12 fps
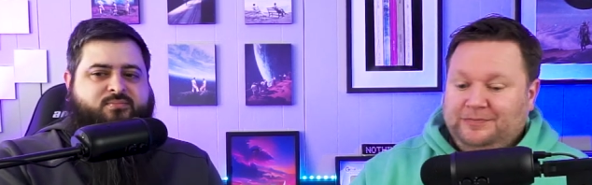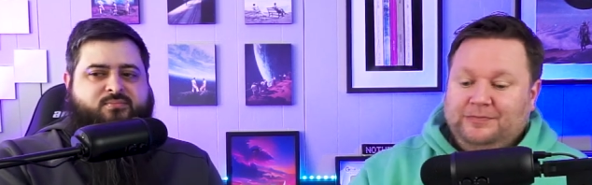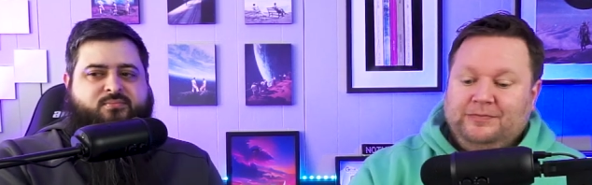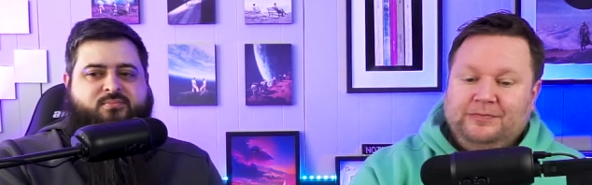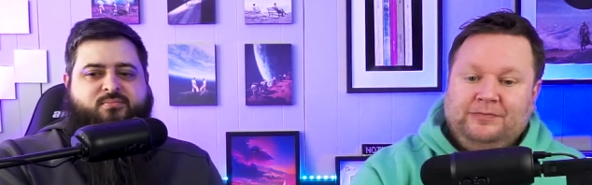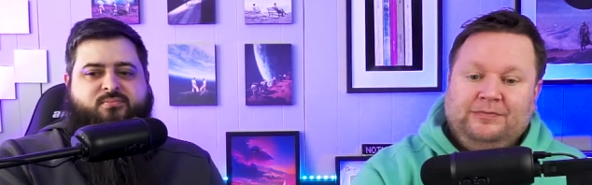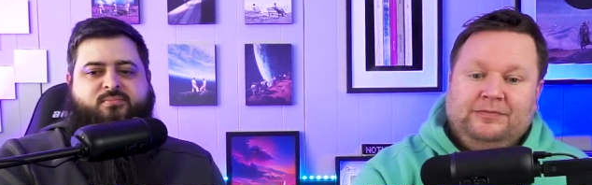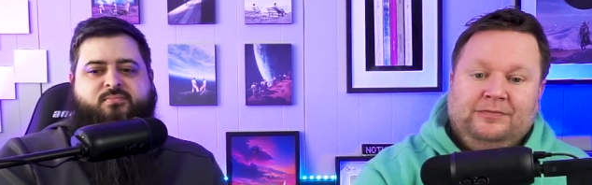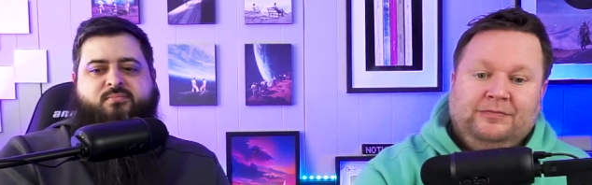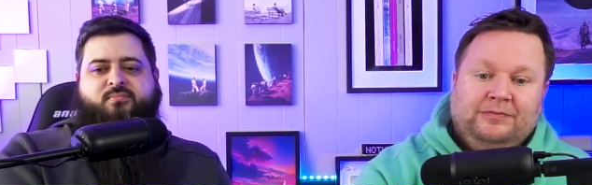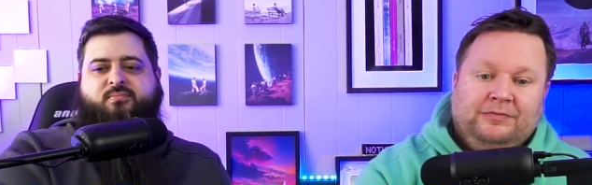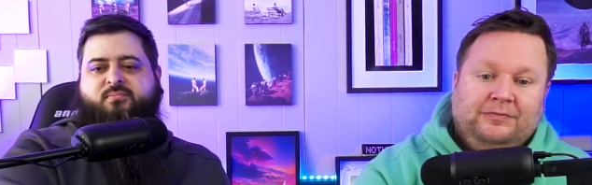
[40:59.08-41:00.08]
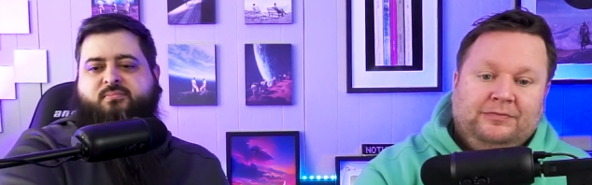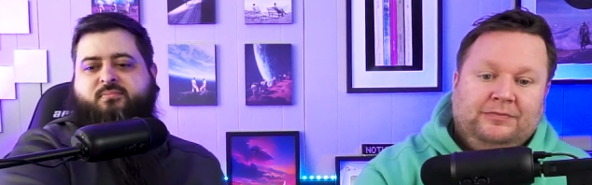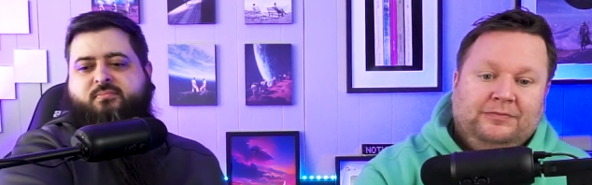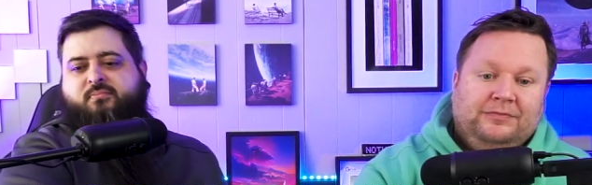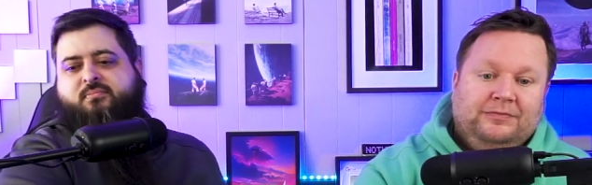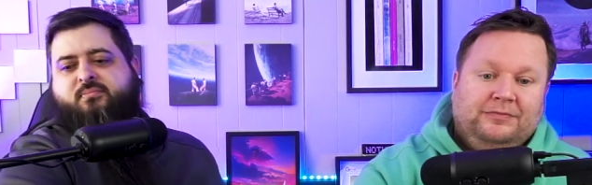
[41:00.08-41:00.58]

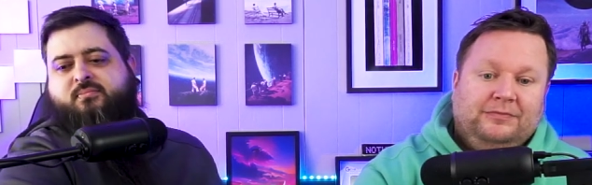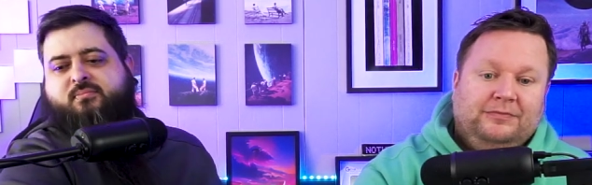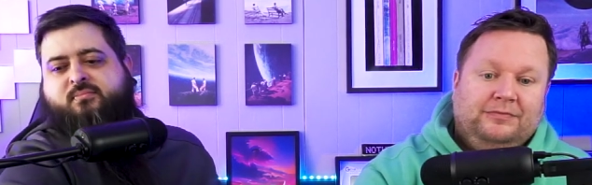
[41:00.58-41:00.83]
No one is speaking in this clip.